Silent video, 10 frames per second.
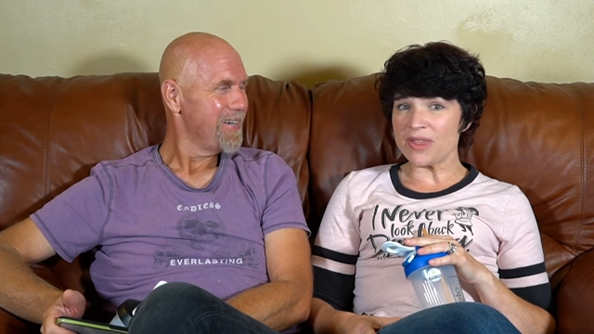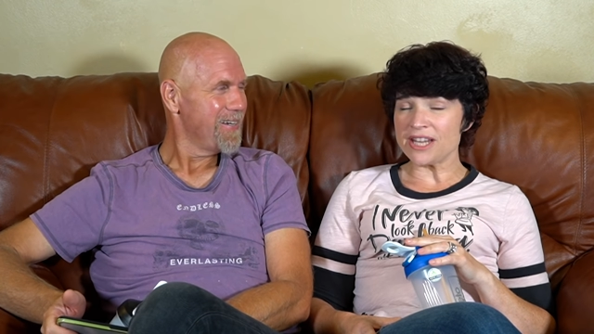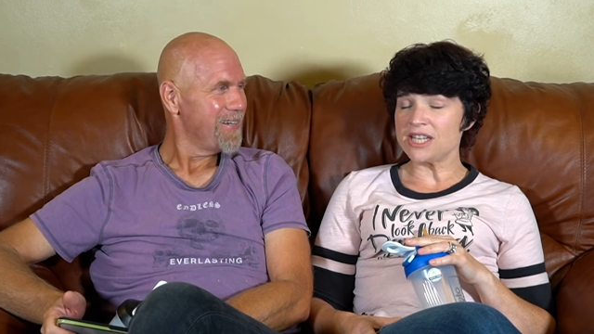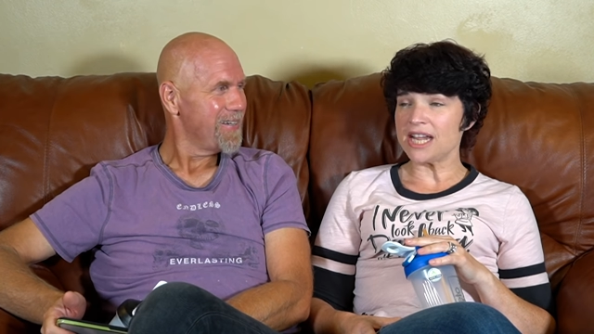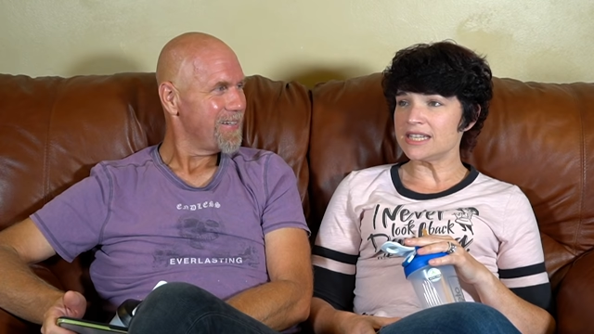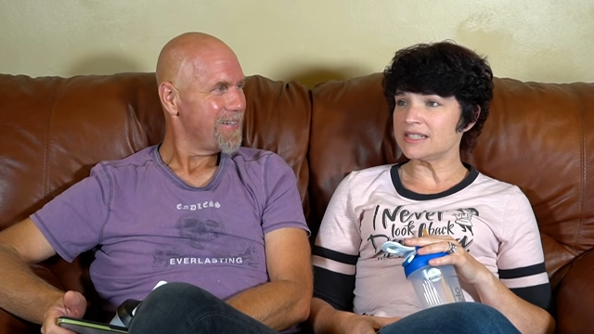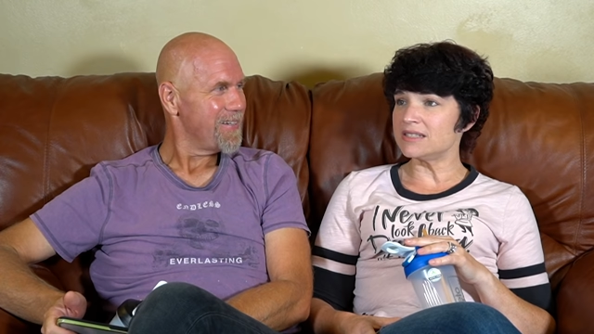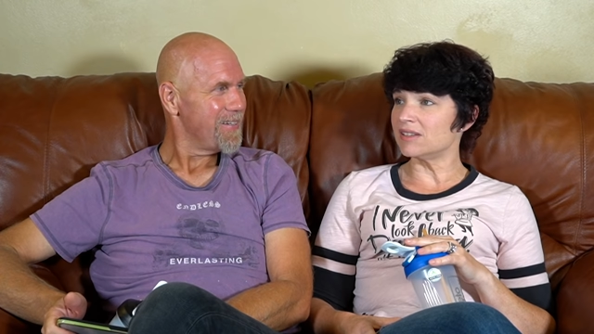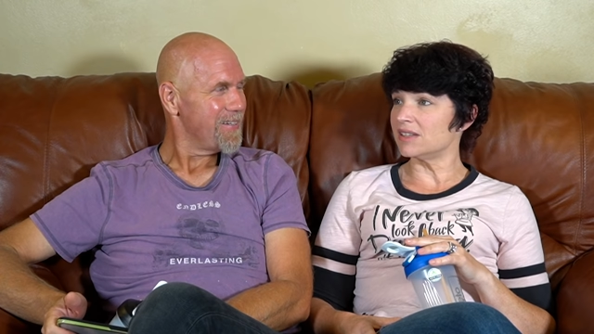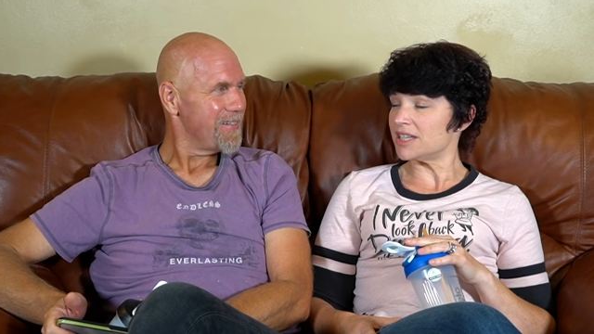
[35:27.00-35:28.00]
Speaker 1: they taste
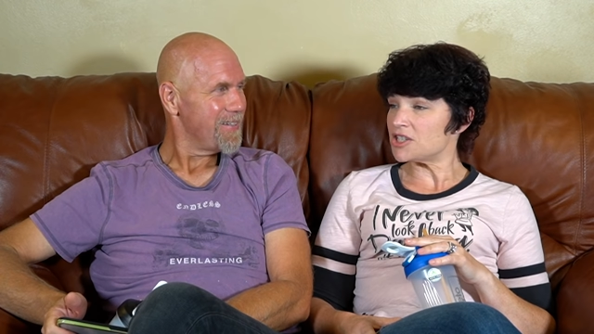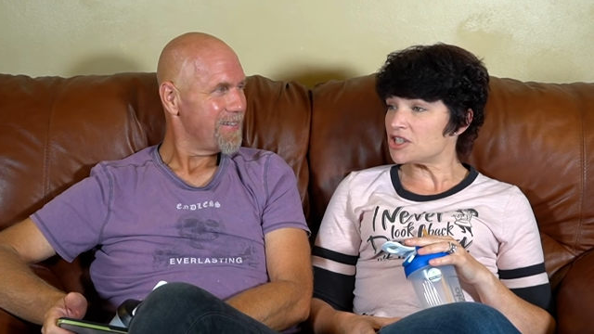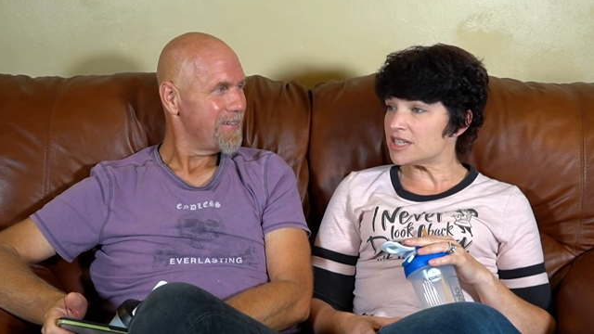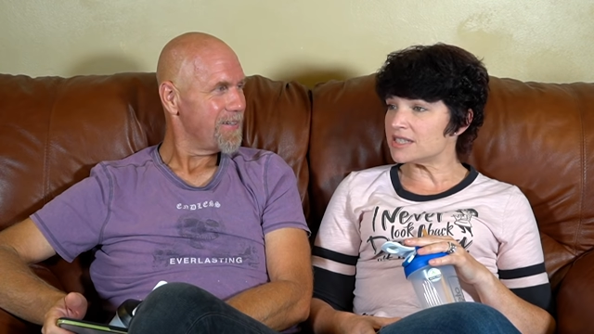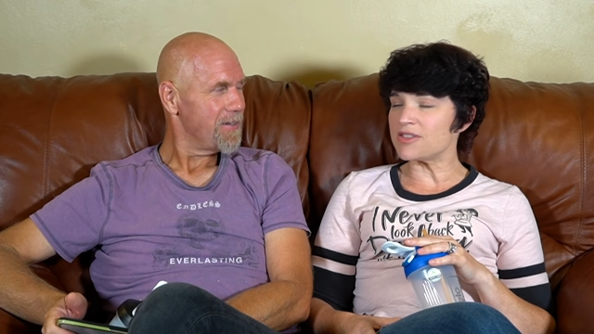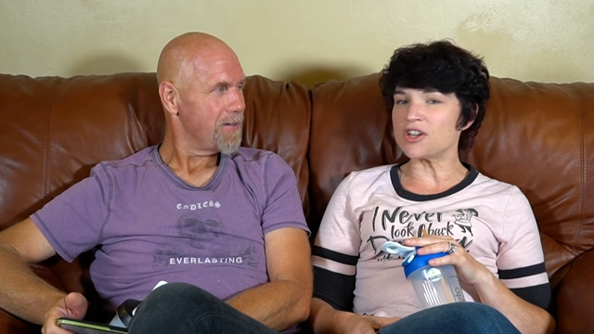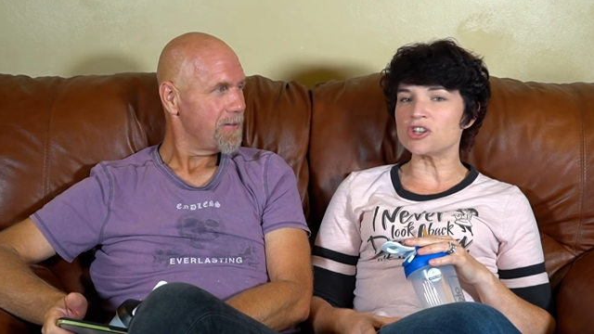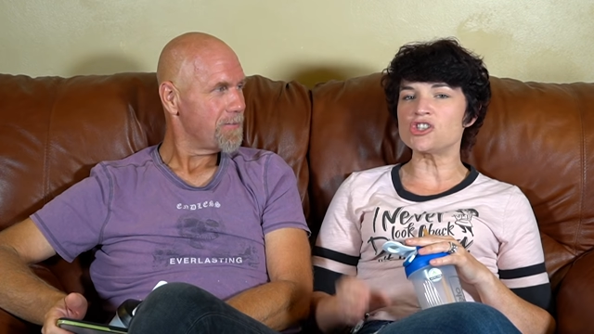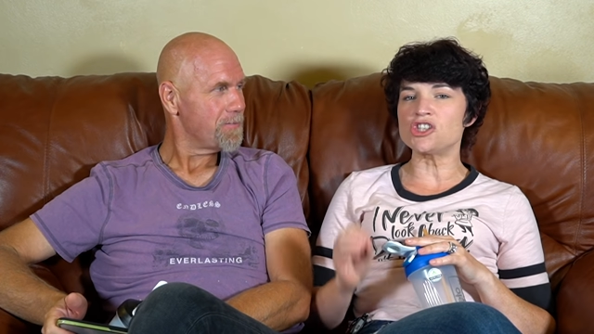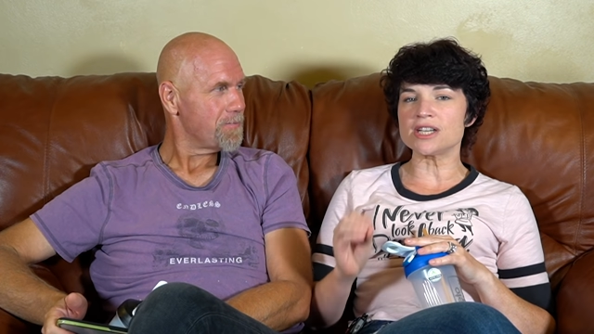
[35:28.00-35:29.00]
delicious. They're
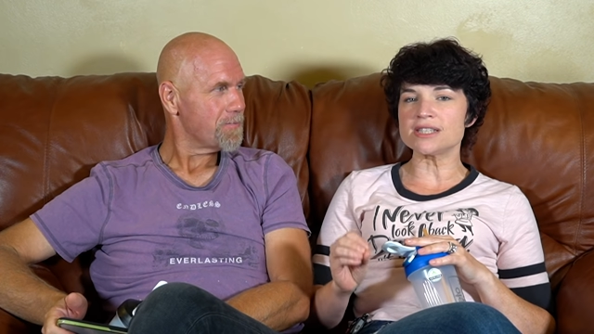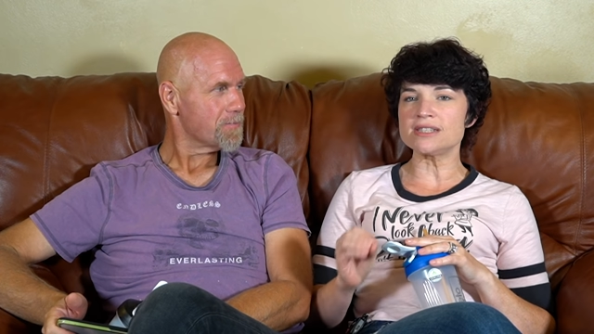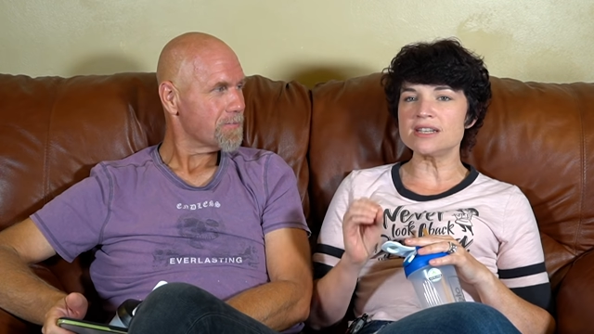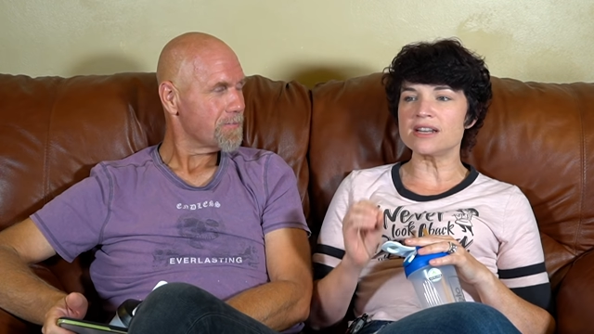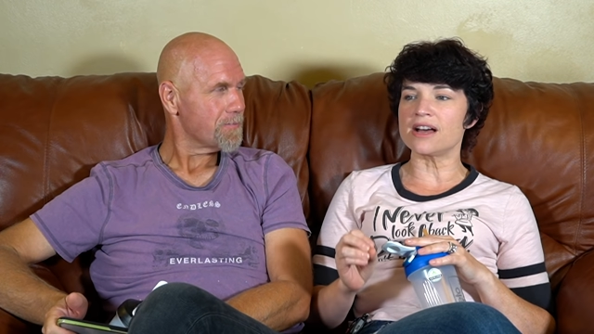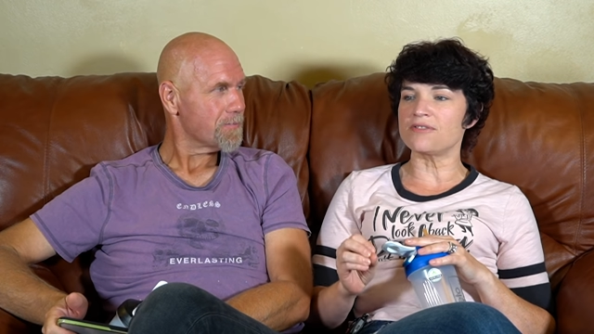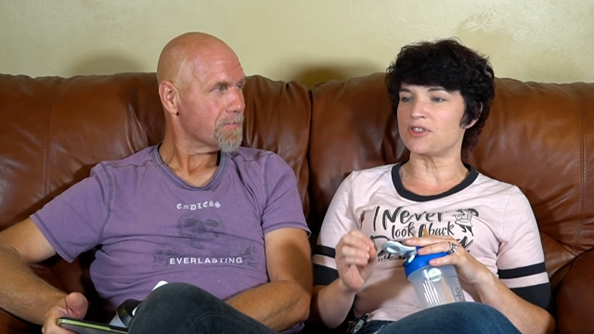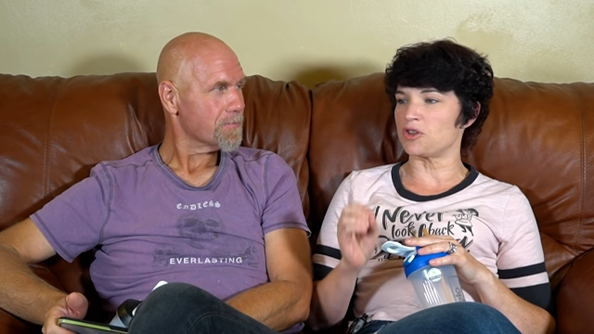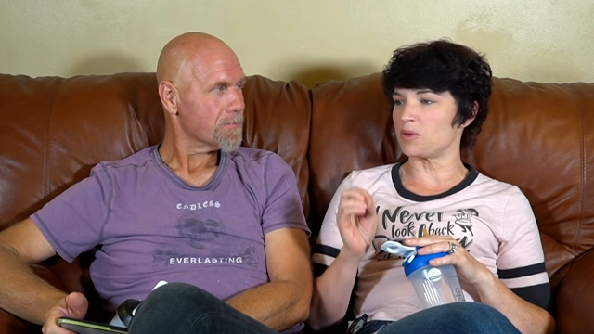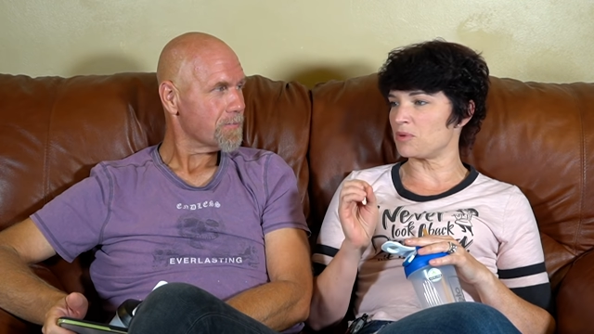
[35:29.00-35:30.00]
just enough.
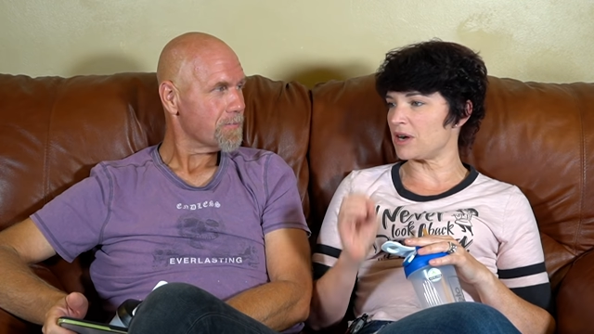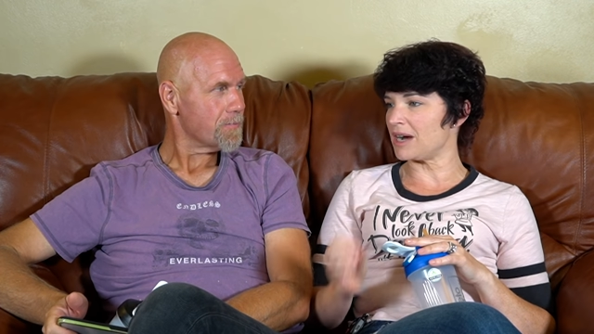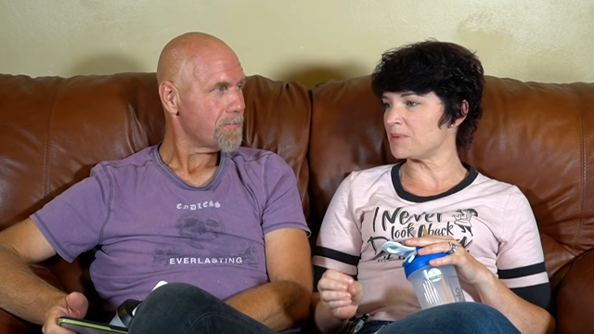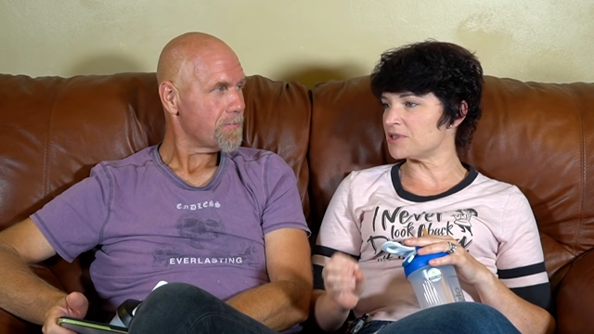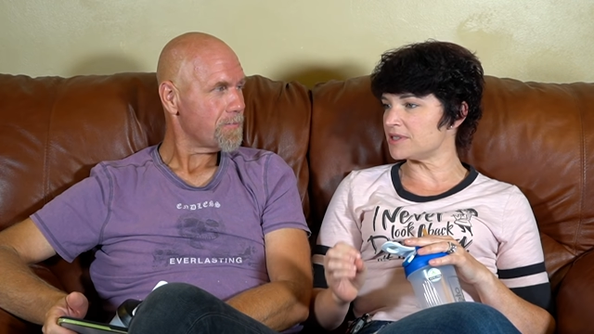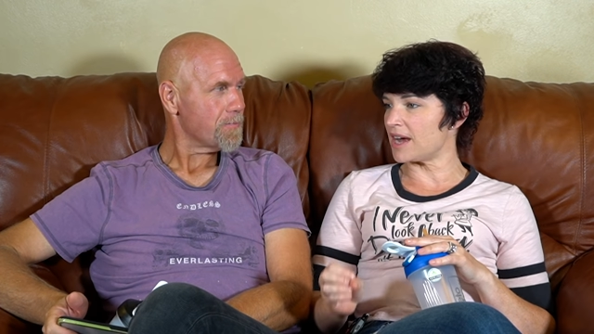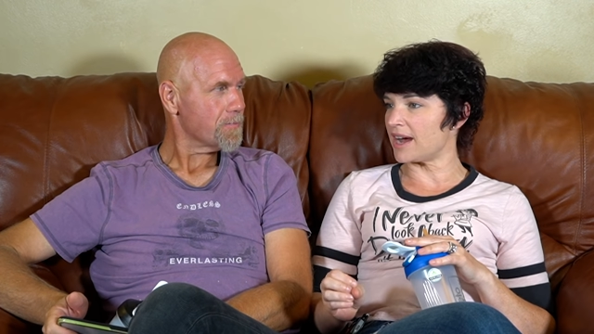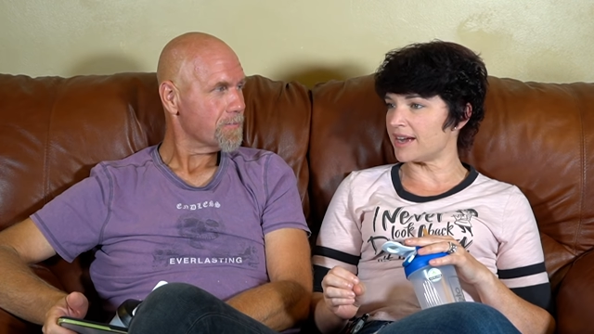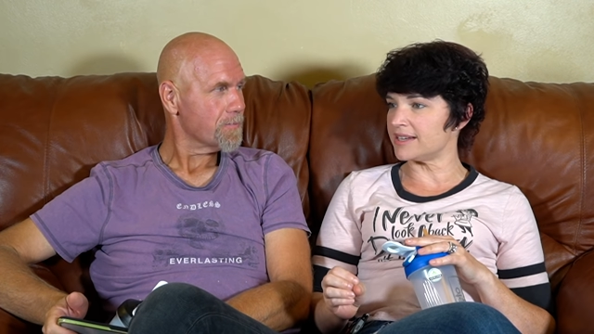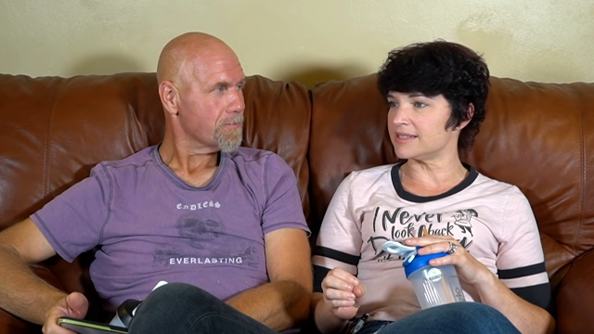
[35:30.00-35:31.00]
They're the proper
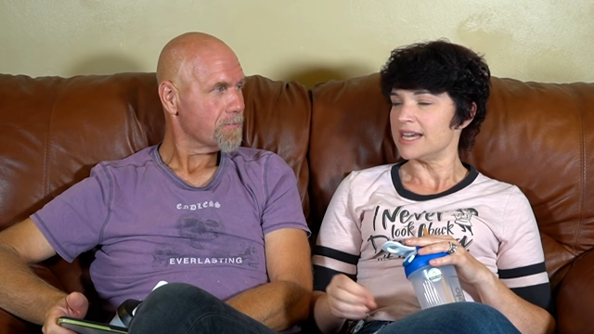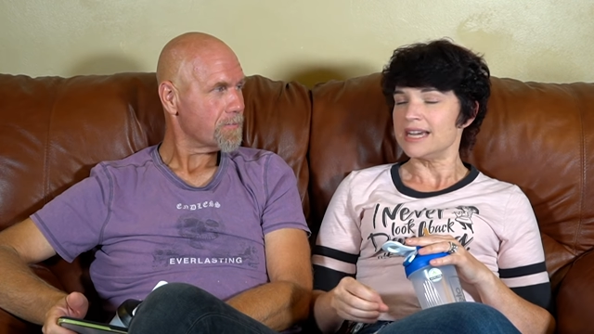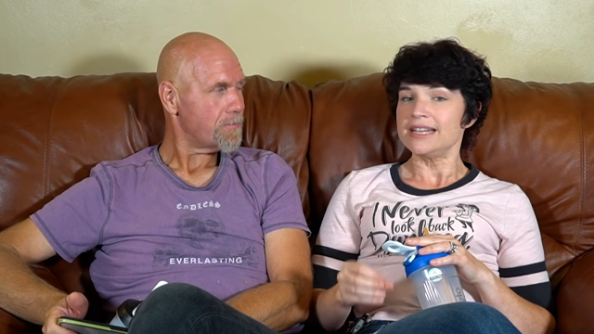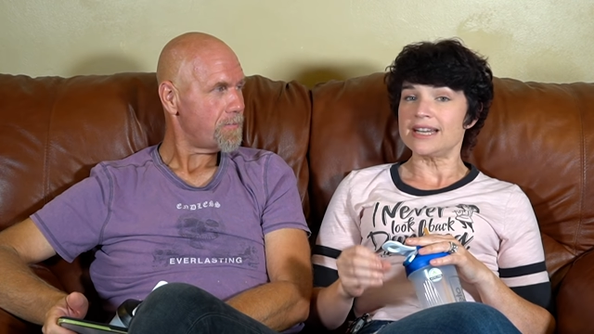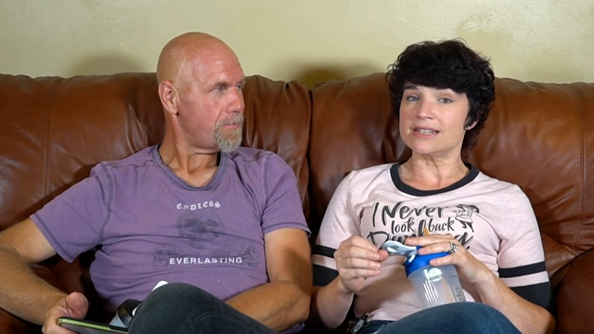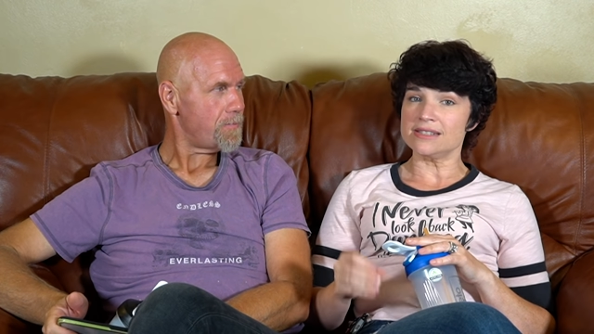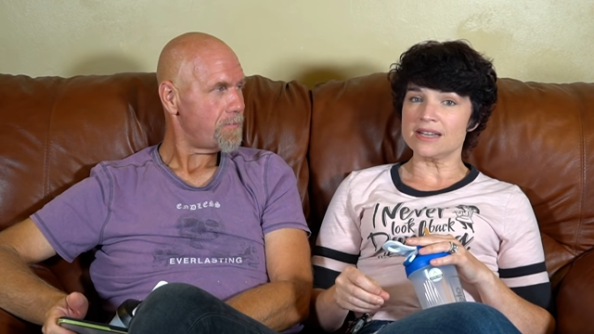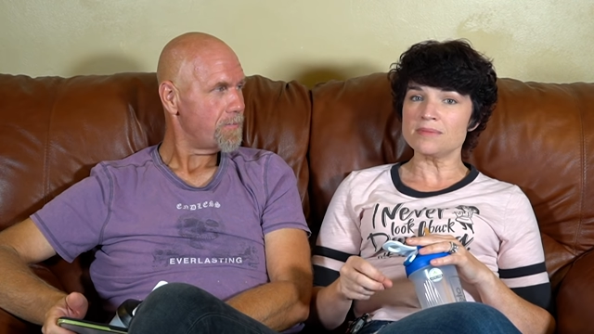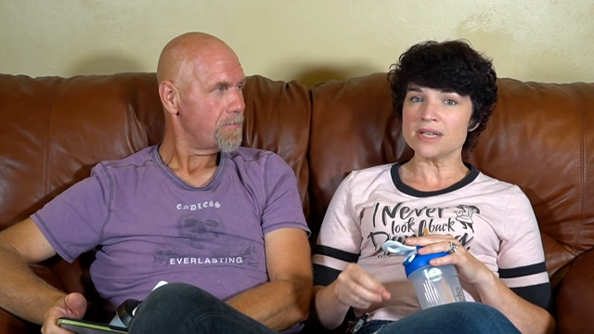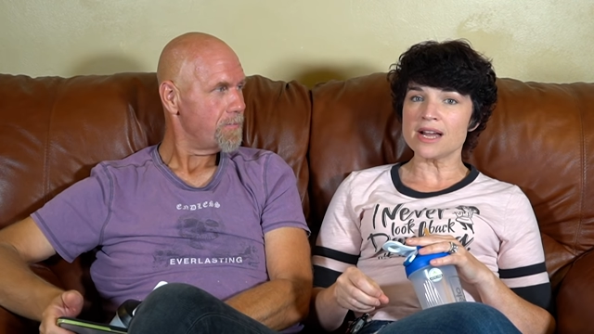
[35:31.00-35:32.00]
size. Yeah,
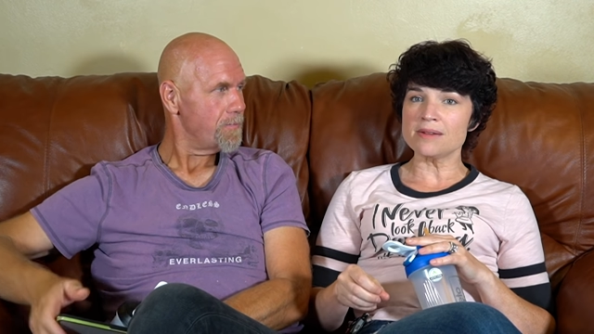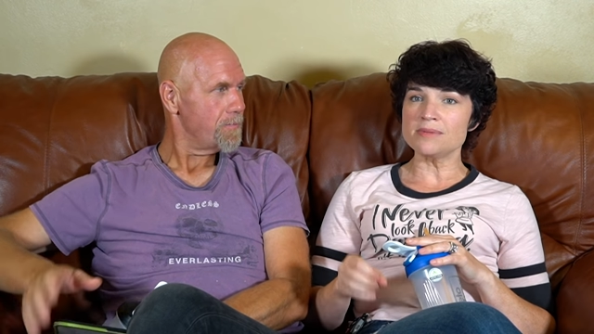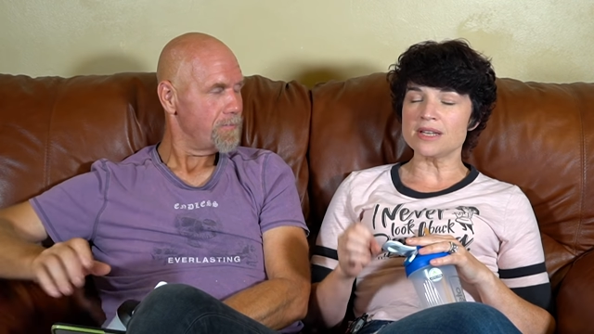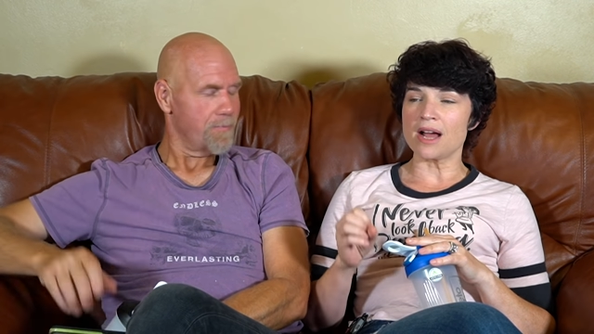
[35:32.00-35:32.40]
sometimes